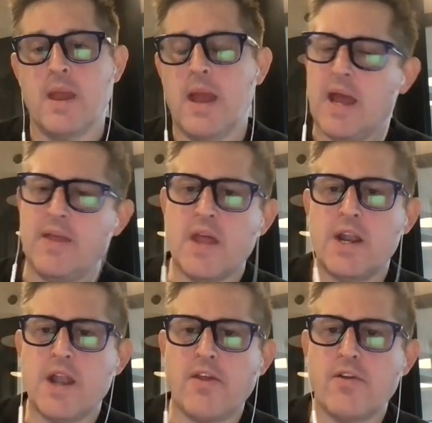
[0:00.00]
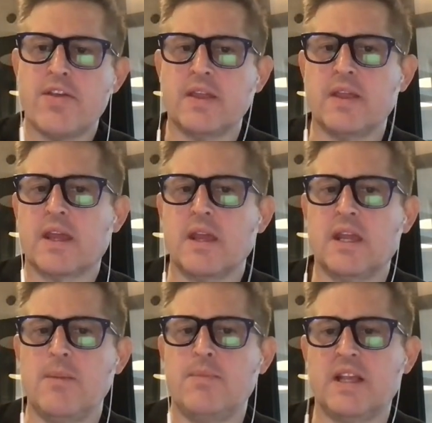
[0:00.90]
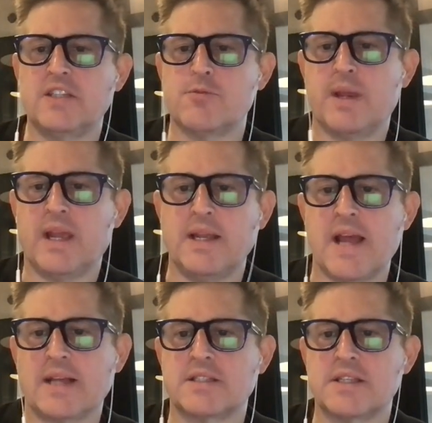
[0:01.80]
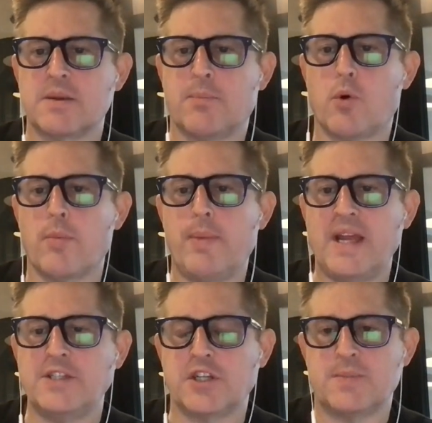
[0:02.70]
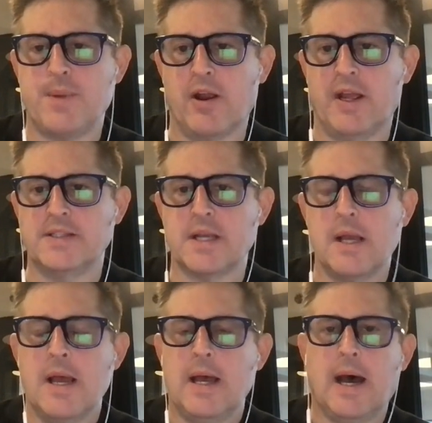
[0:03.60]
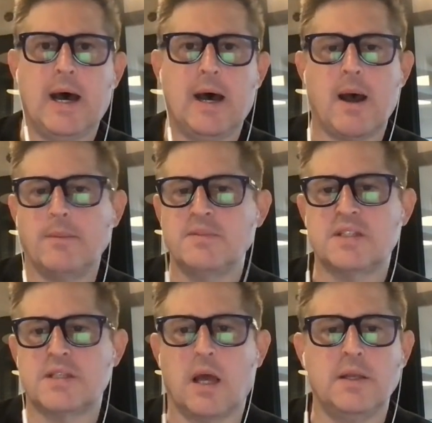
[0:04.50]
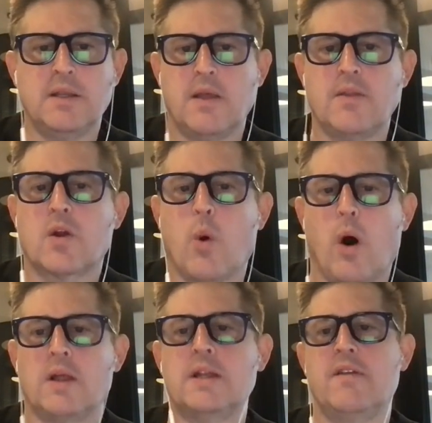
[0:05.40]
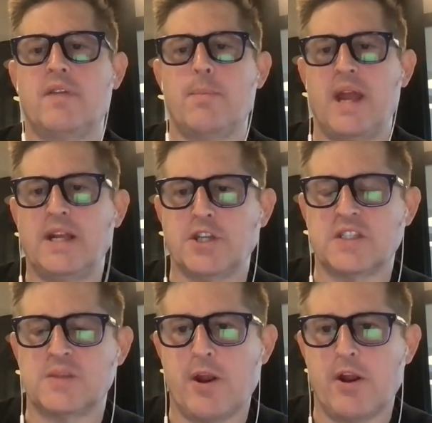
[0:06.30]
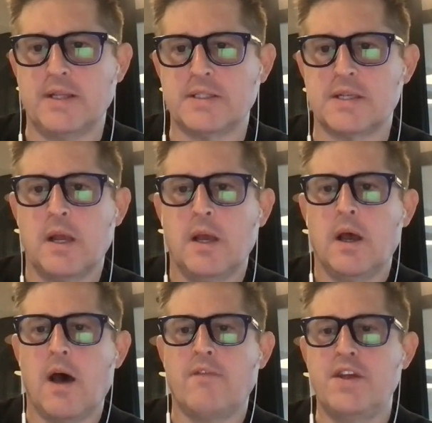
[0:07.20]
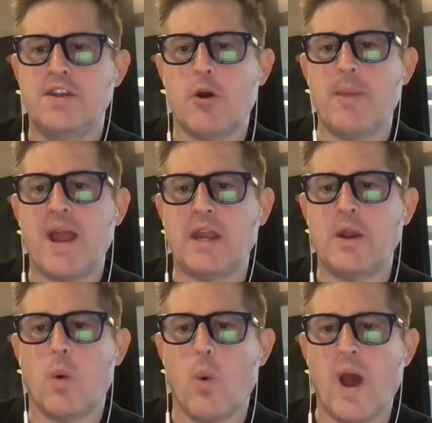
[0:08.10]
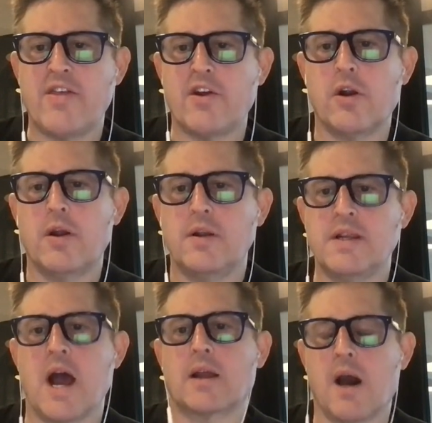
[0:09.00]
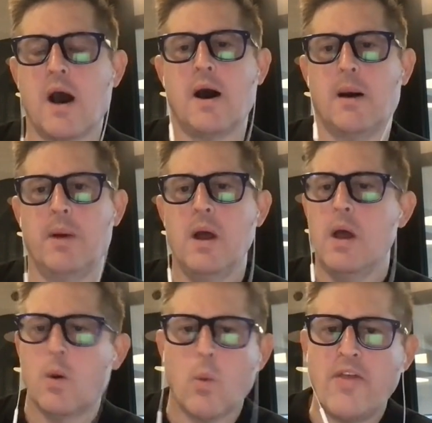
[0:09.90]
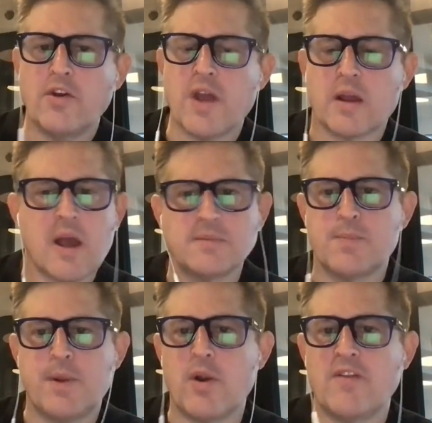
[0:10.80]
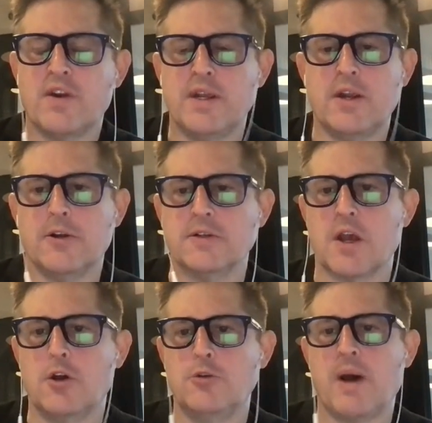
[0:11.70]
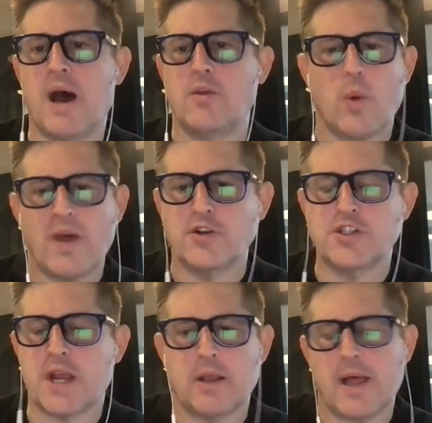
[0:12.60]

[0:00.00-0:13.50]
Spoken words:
And then another thing that can keep things from being indexed is a poor page experience. I'm stunned at the quality of the page experience of the domain weather.com. Weather.com's been around for years, owned by the Weather Channel.